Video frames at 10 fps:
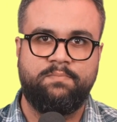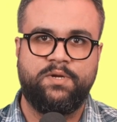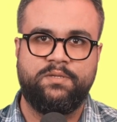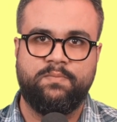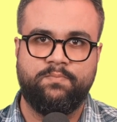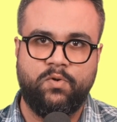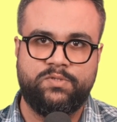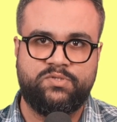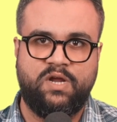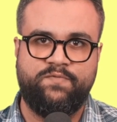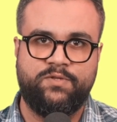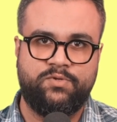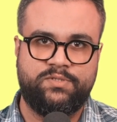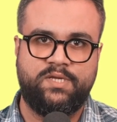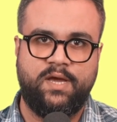bring the most traffic to
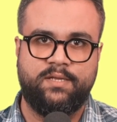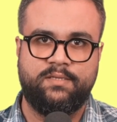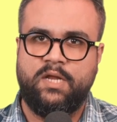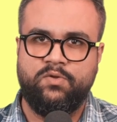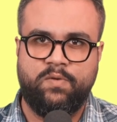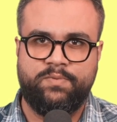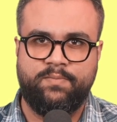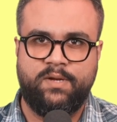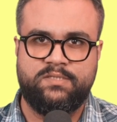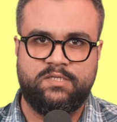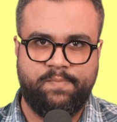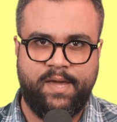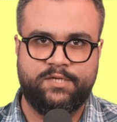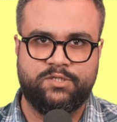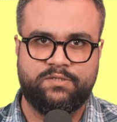your site. Can you optimize these
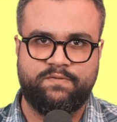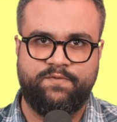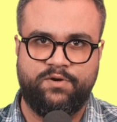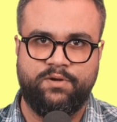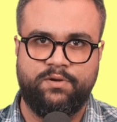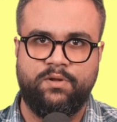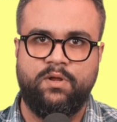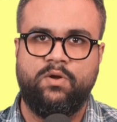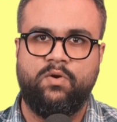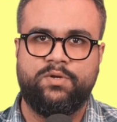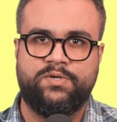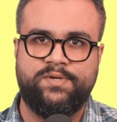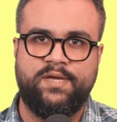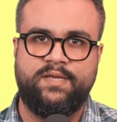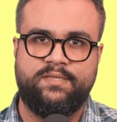pages further or
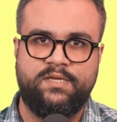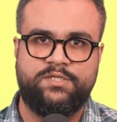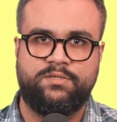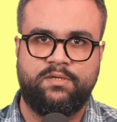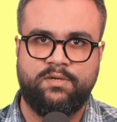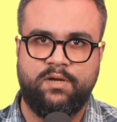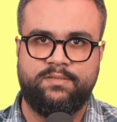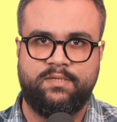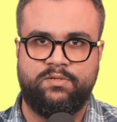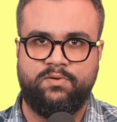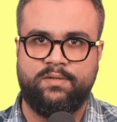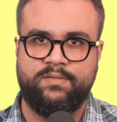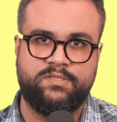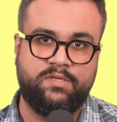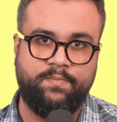create additional content around
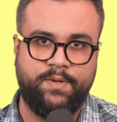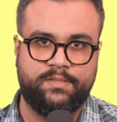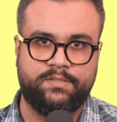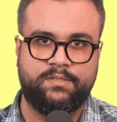these topics?